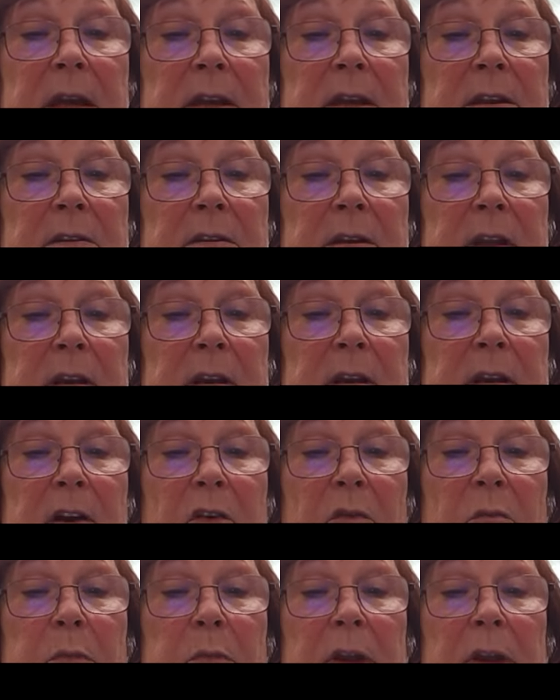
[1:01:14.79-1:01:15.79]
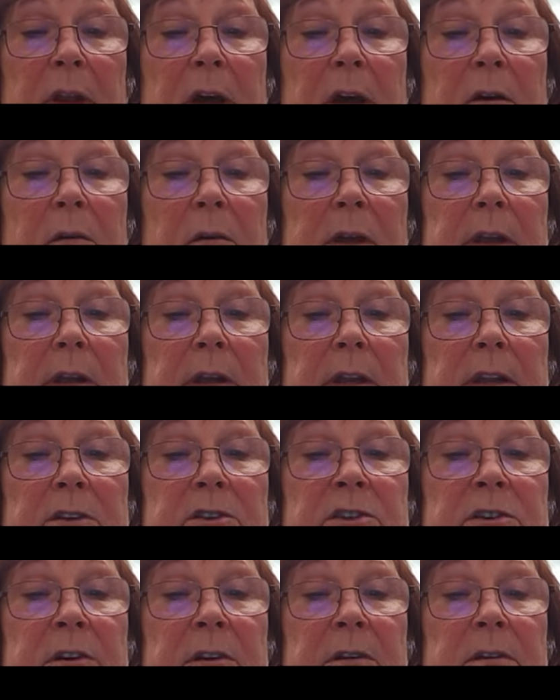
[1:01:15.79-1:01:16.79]
and you need to go below Indie
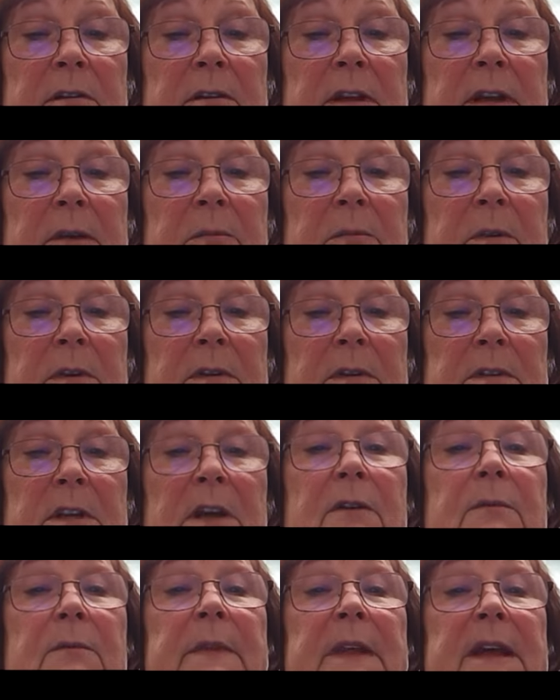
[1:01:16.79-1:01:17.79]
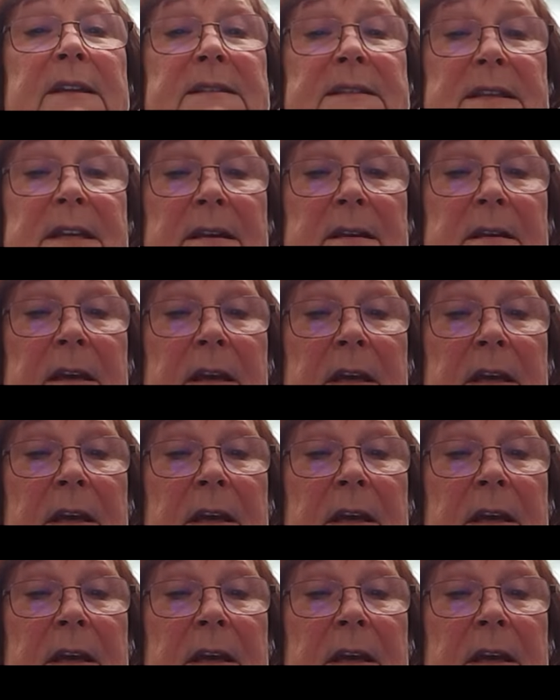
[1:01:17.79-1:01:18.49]
Journal. Apple. No, that's it.